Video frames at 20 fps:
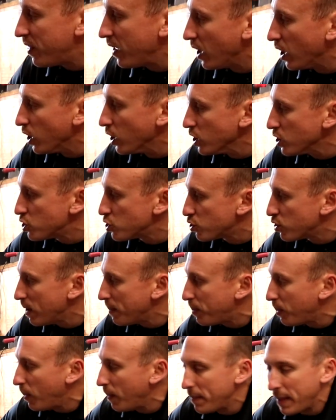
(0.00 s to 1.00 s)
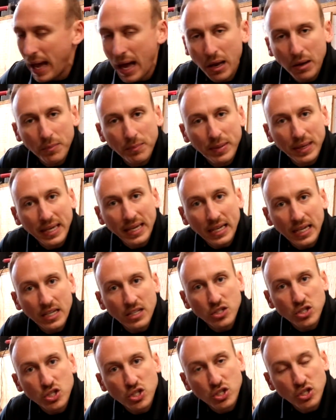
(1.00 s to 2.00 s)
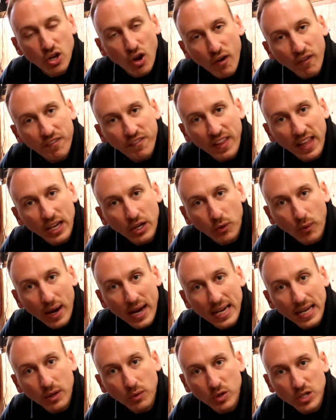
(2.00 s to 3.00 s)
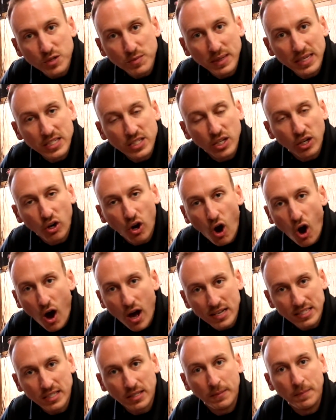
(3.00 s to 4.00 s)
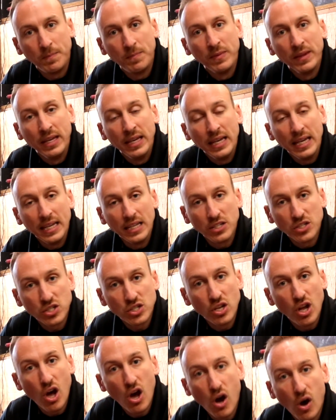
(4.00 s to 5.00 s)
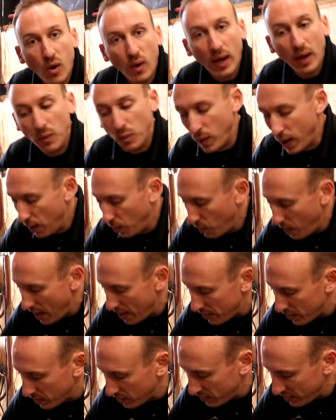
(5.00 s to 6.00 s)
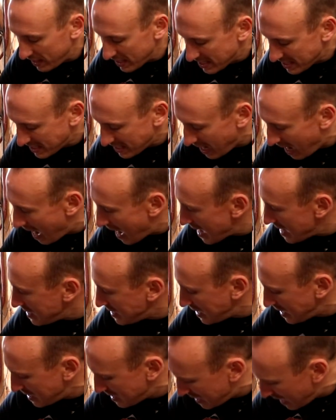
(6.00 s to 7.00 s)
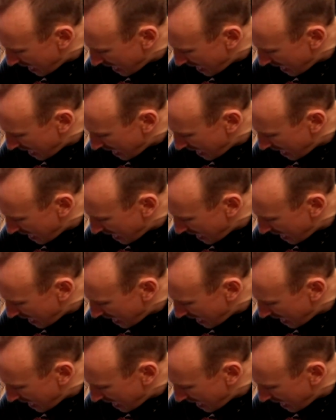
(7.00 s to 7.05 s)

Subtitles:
their triple Mountain Peak snowflake rating, which means they're awesome in snow and wet weather. This size is